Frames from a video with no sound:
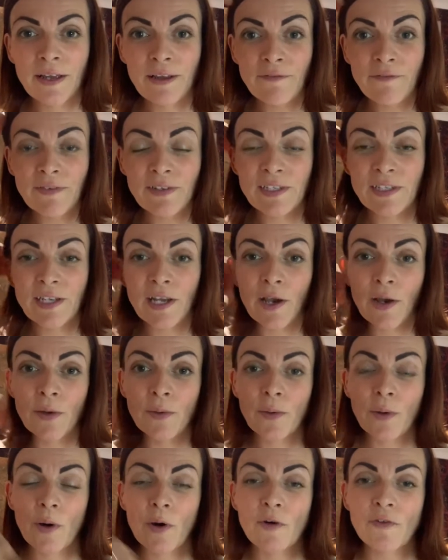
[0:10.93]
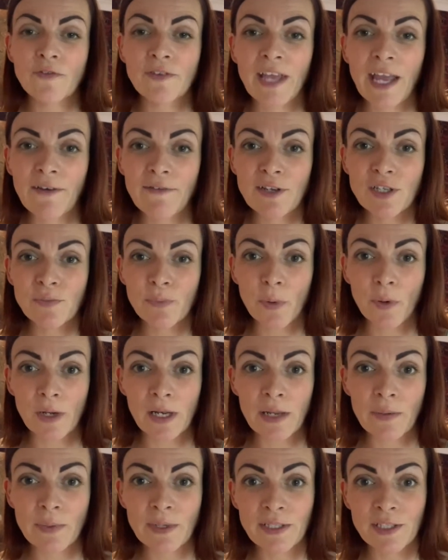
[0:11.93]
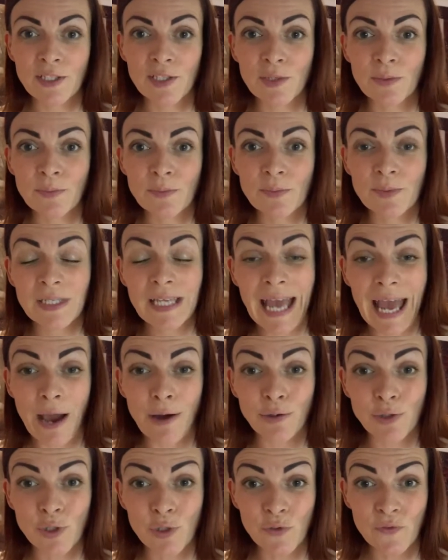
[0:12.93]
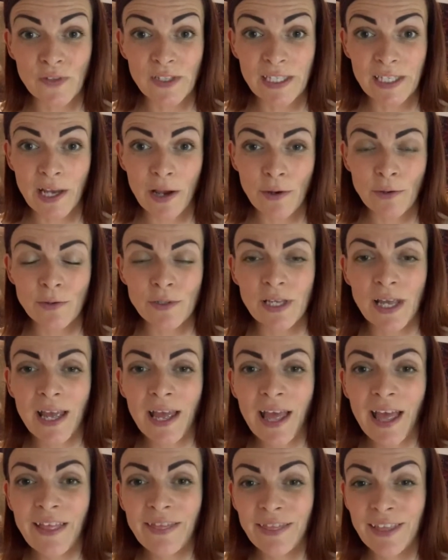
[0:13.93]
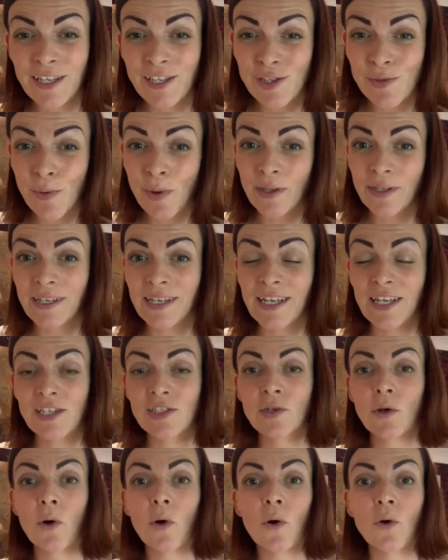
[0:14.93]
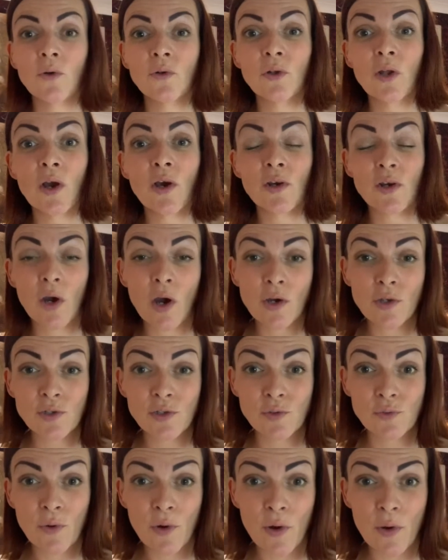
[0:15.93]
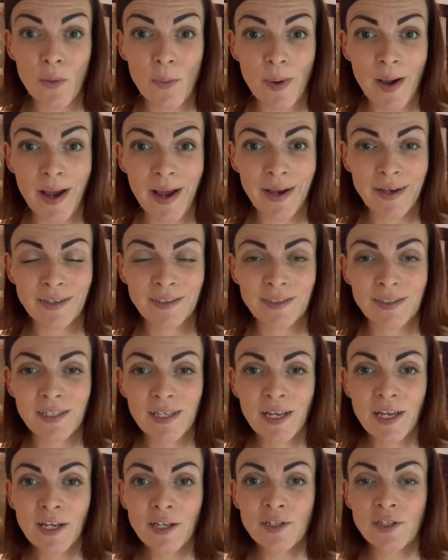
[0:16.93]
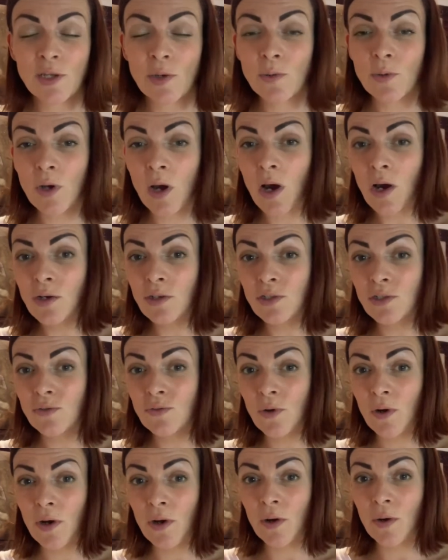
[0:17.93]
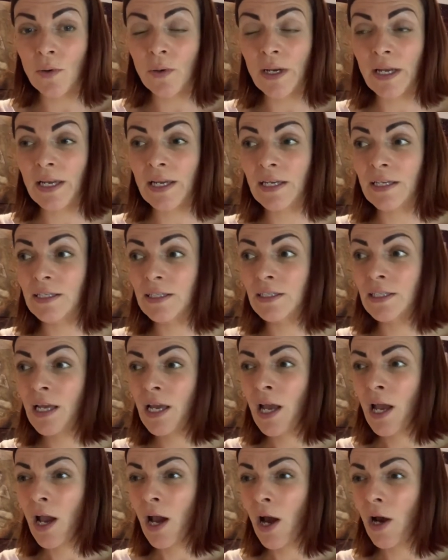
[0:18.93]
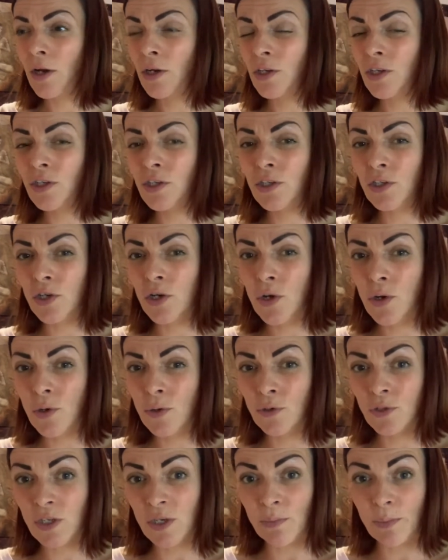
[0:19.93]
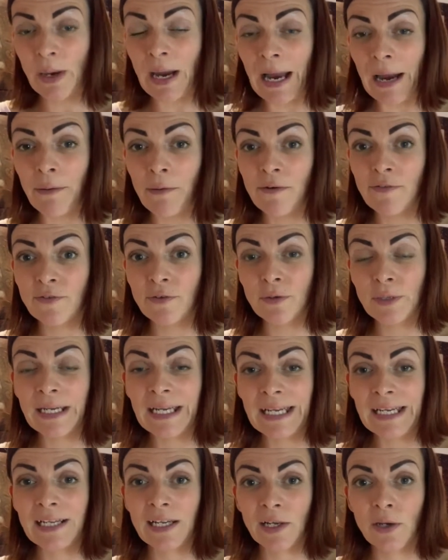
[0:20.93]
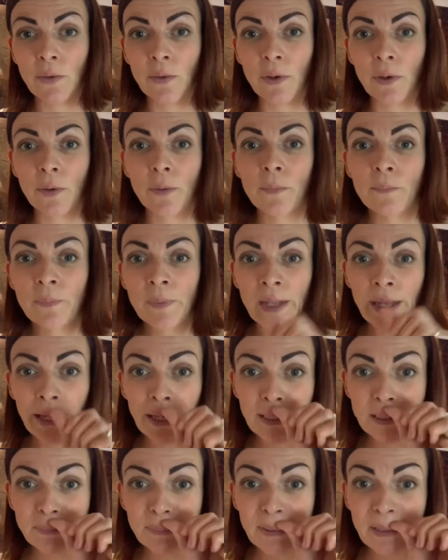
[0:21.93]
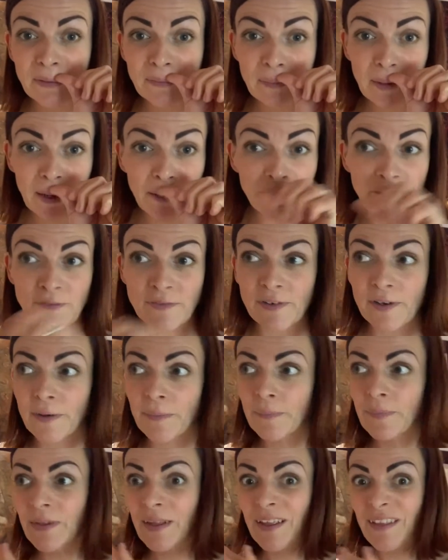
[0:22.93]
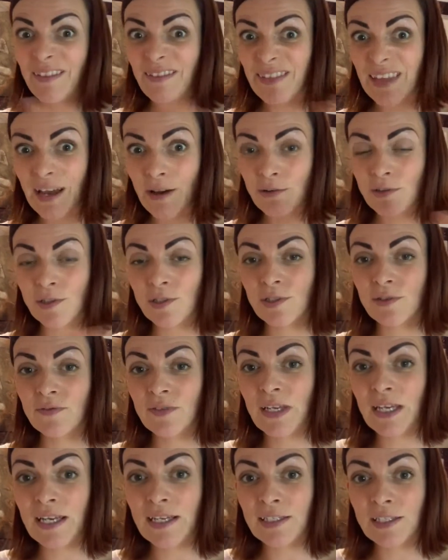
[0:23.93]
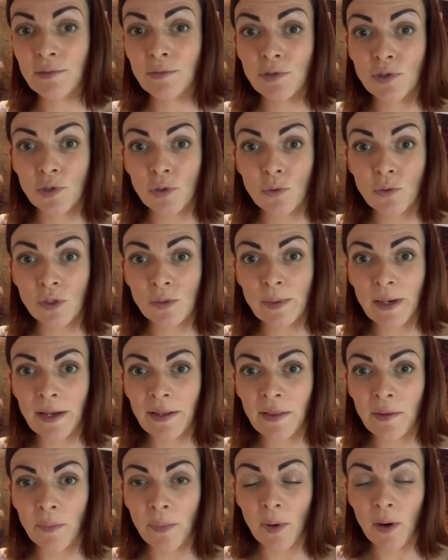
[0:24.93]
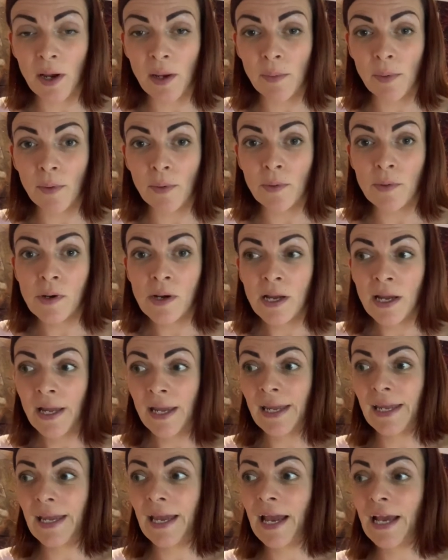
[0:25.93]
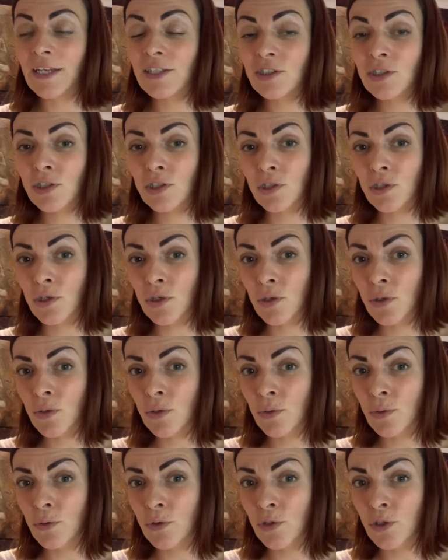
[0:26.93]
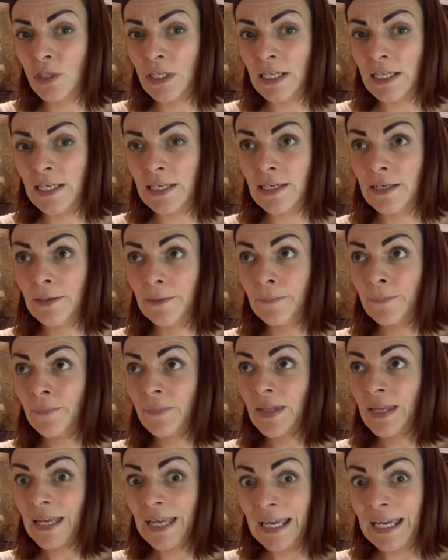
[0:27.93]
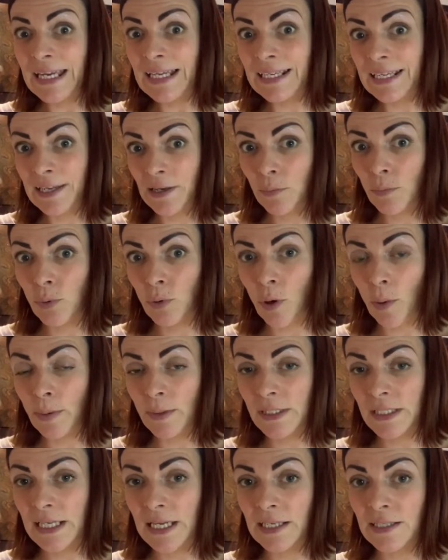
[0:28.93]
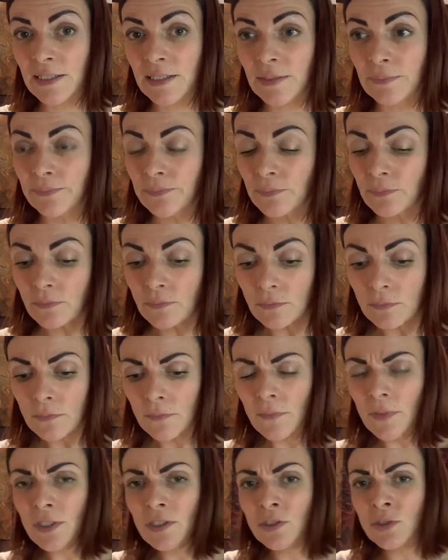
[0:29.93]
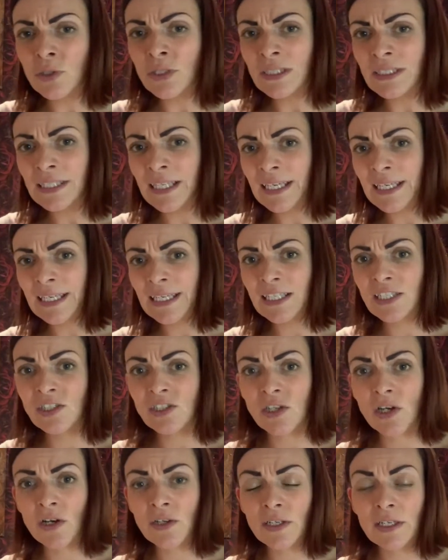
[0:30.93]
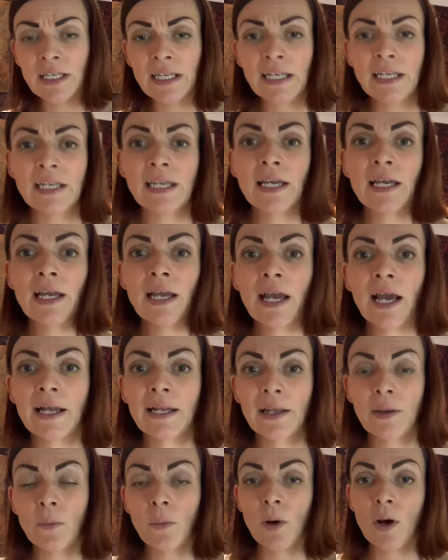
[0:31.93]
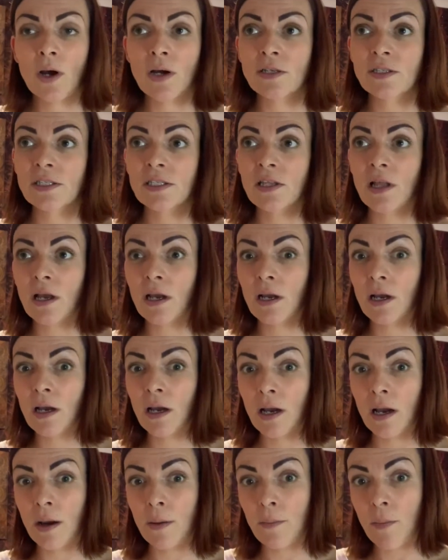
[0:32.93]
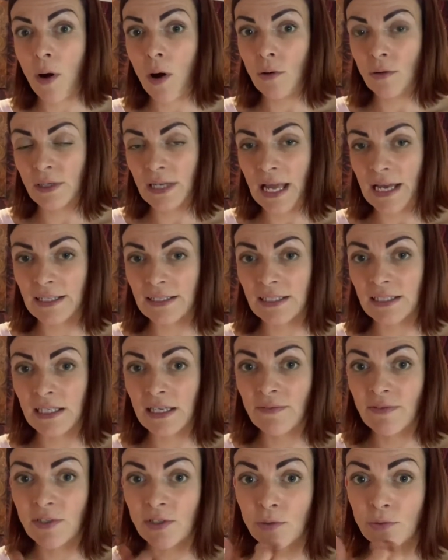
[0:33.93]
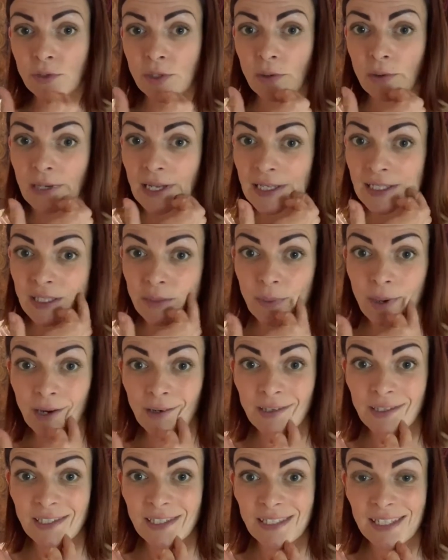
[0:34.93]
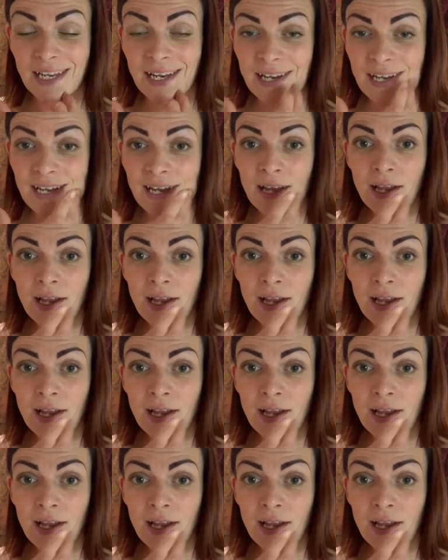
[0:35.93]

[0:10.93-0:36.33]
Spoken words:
video of Keri's Bodily Wisdom's how-to videos. This one is on castor oil packs. So castor oil is a hugely powerful healing oil. It's been around for thousands of years. It was talked about in the Bible. It has hugely healing properties. You can take it internally and it works as like a mild laxative. It's also an antiparasitic.